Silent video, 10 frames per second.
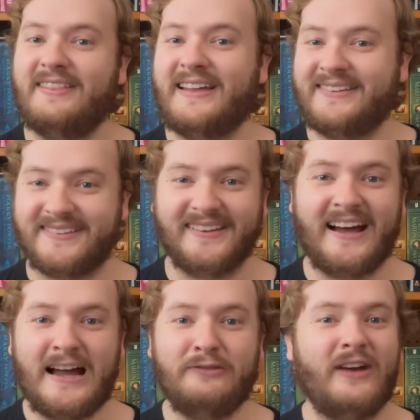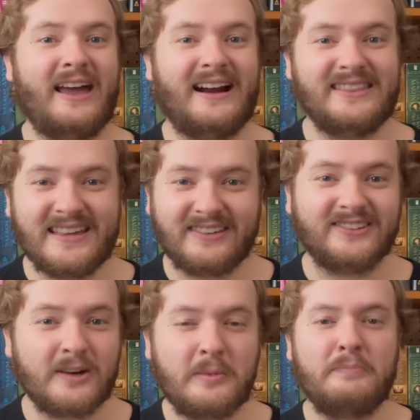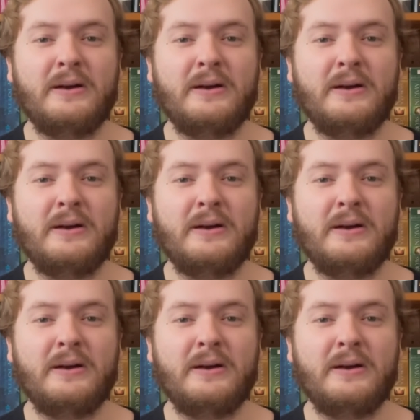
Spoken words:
that's life, and I think Cinema